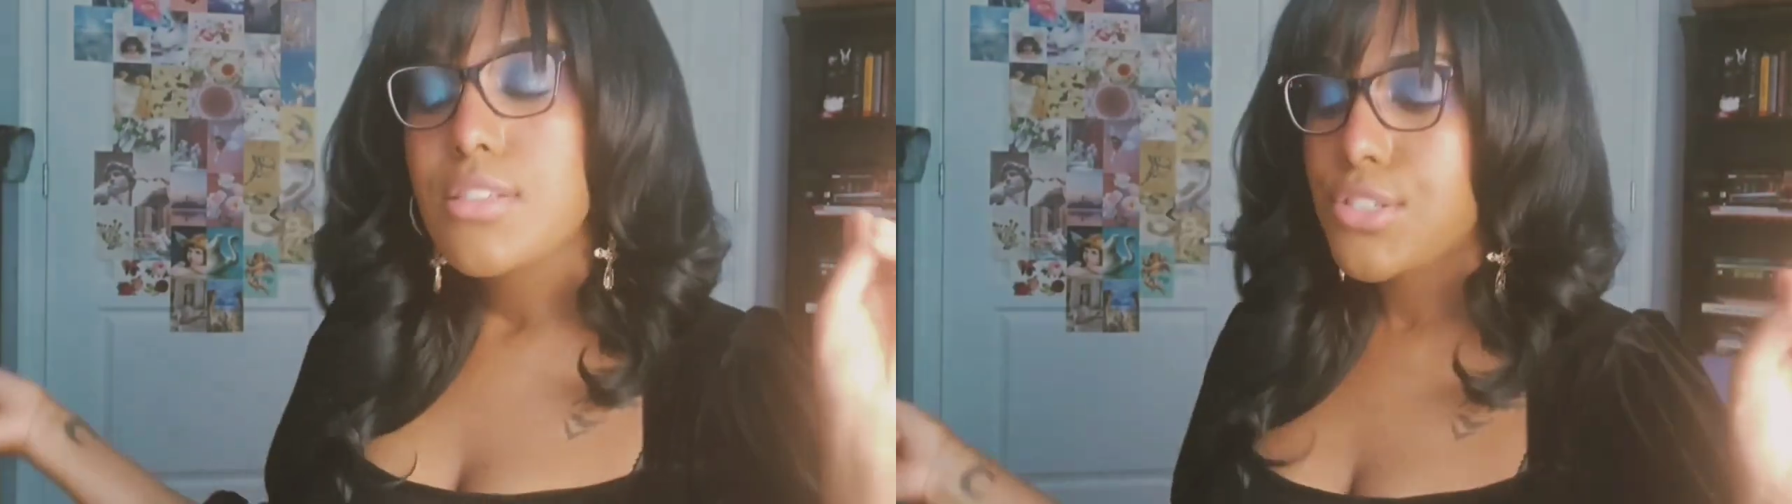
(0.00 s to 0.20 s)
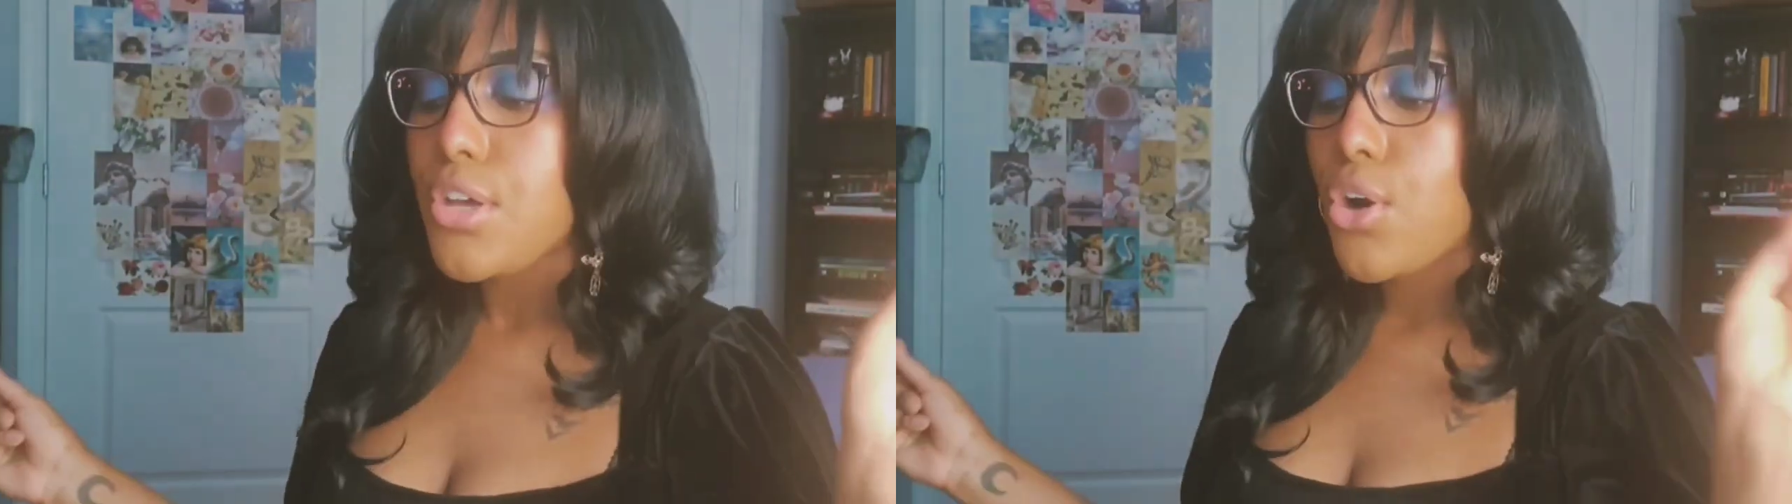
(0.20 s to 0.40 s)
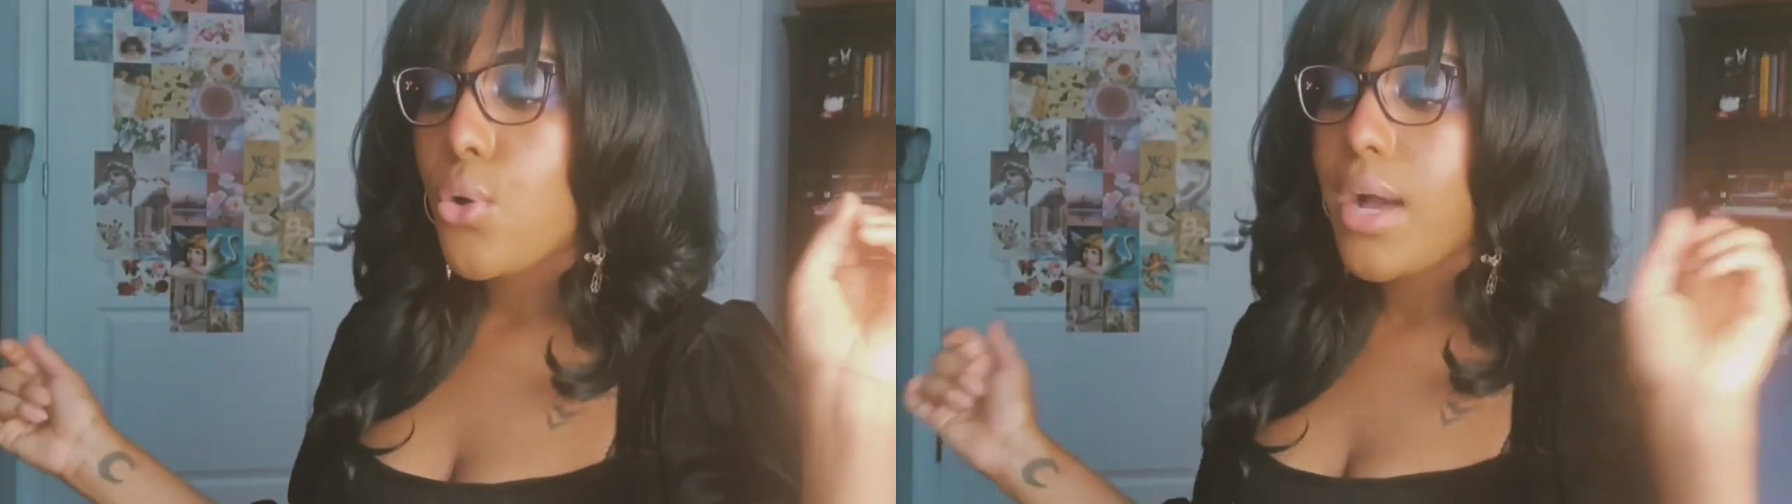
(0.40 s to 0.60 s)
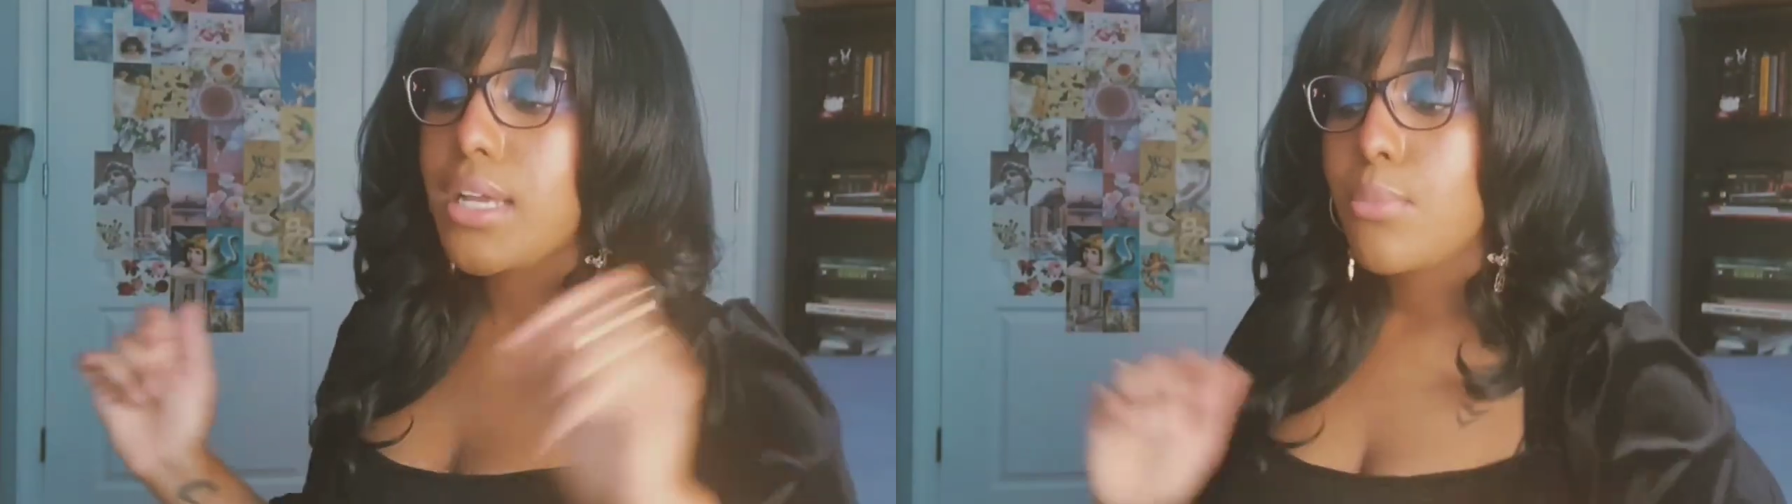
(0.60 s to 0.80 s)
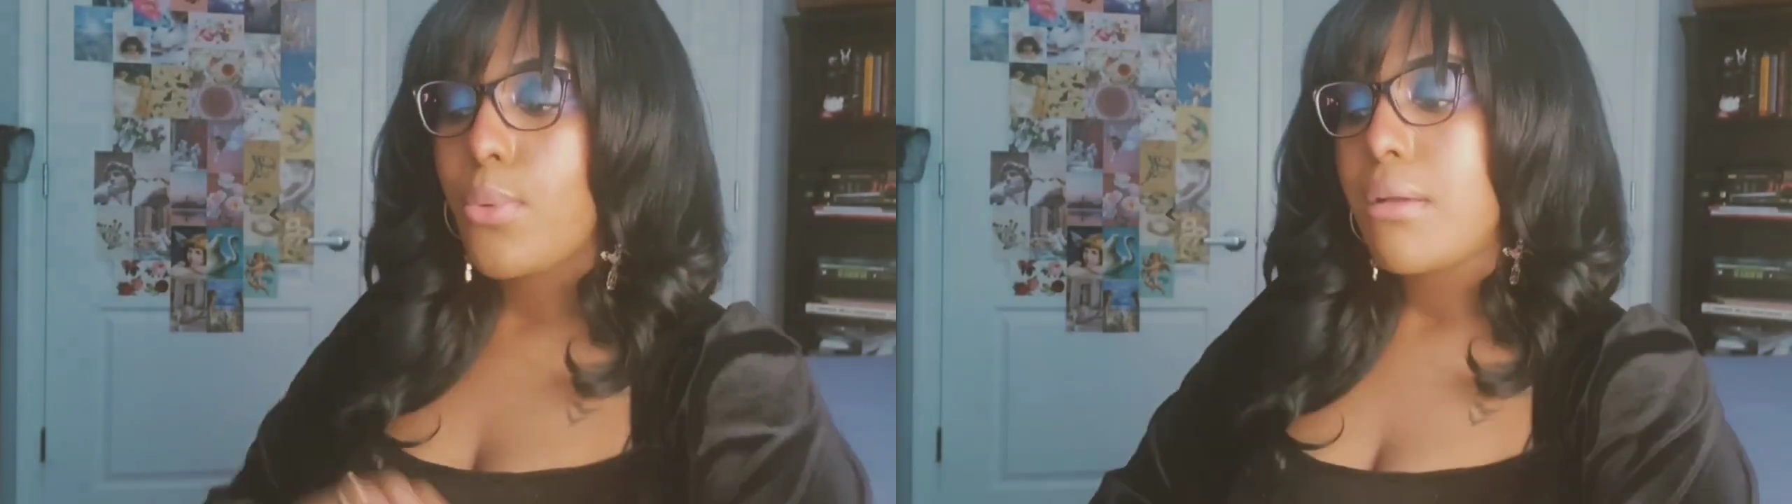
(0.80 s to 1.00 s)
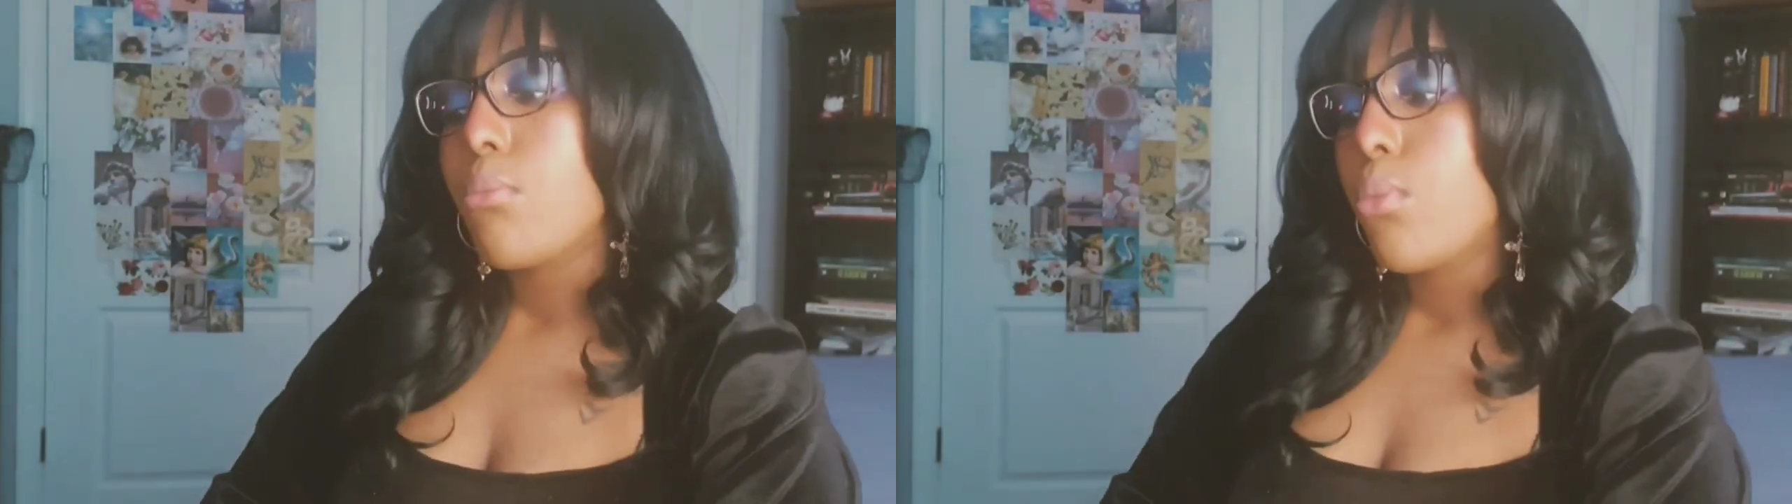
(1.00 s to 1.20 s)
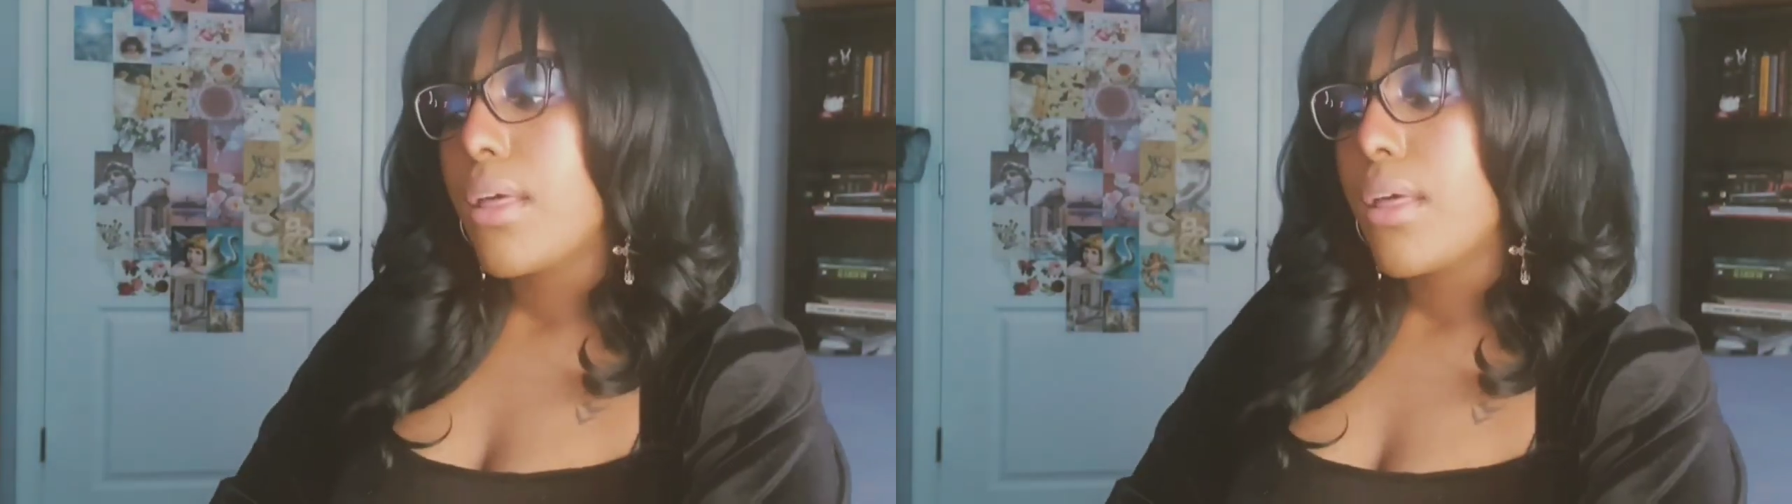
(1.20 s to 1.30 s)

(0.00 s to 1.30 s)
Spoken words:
So I went